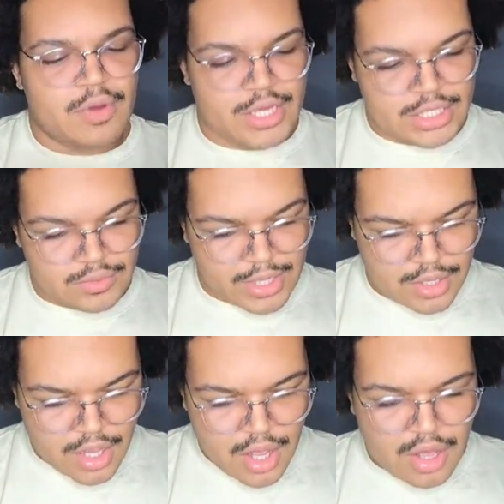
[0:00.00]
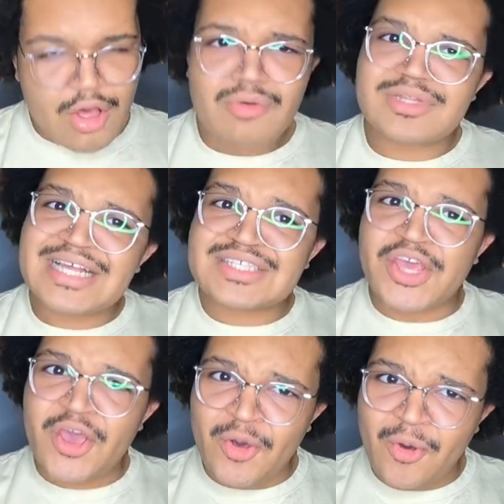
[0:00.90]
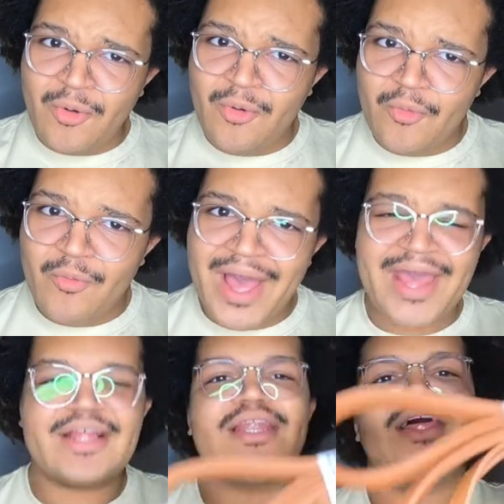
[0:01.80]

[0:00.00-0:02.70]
Right, anyway. Oh, that's cute! What?